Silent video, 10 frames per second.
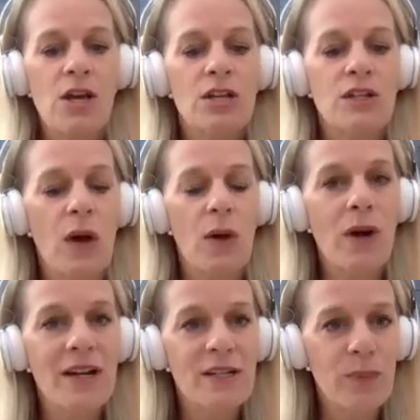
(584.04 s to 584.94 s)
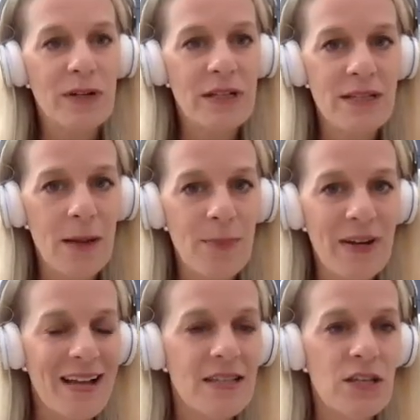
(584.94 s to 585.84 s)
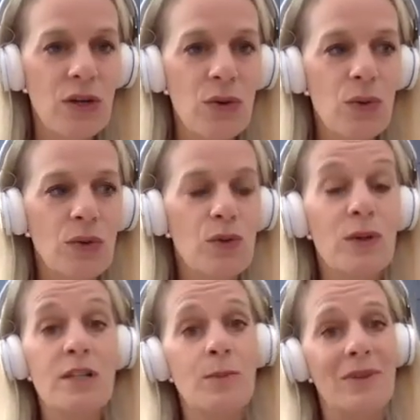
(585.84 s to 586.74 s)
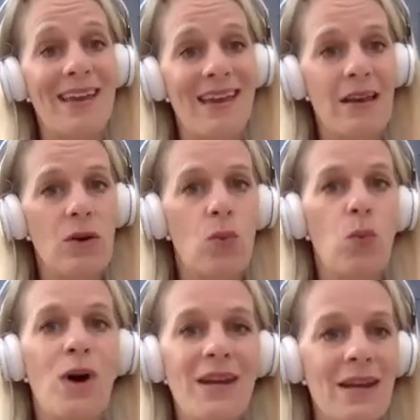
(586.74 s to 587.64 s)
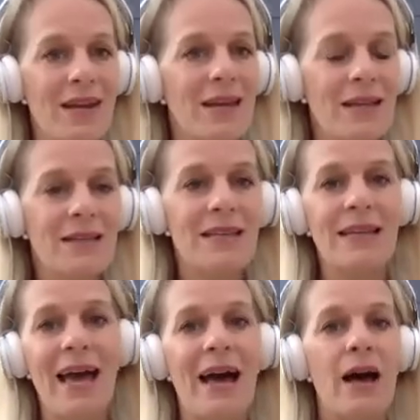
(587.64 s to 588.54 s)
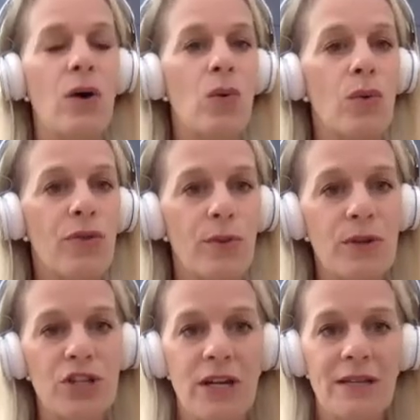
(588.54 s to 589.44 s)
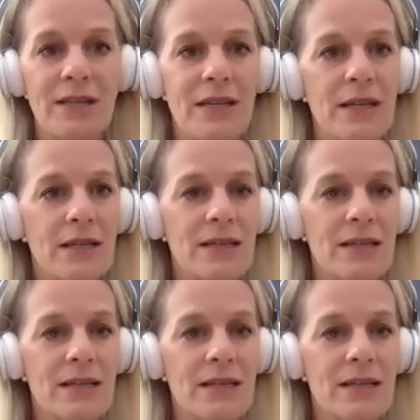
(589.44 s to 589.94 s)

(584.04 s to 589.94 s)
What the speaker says: So I wanted to bring this up and ask you to explain what it is and how thermogenesis